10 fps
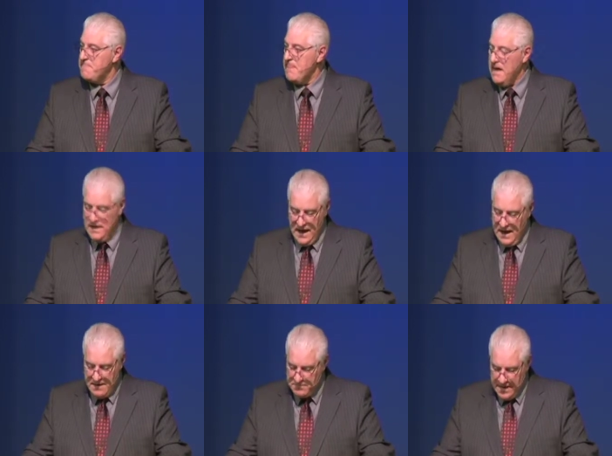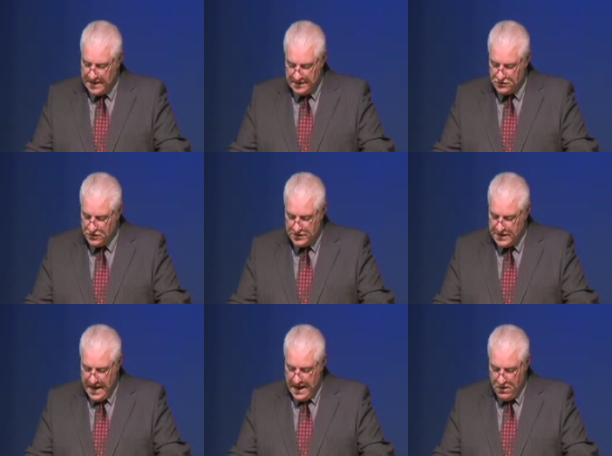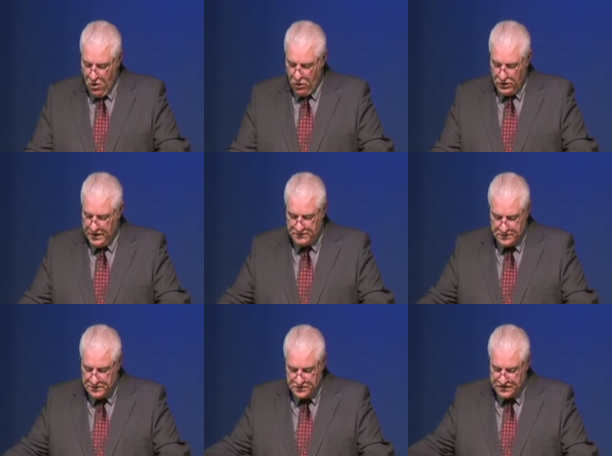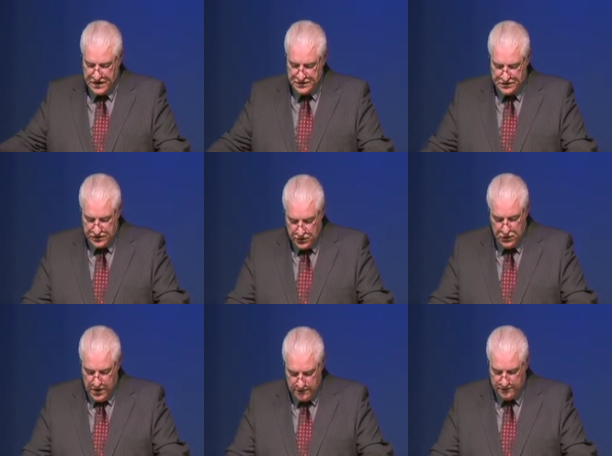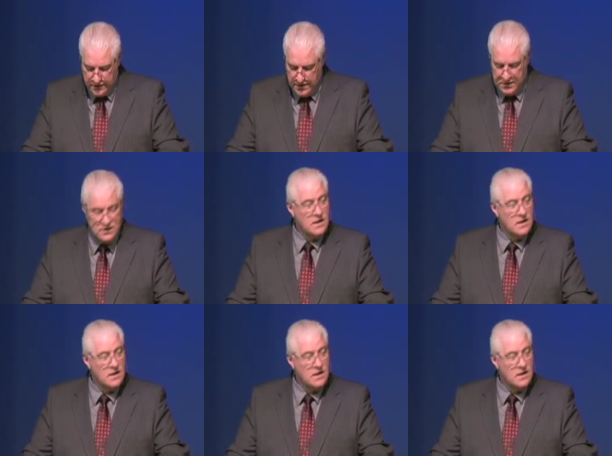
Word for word: Eh, I'm not eloquent now or even since you have uh,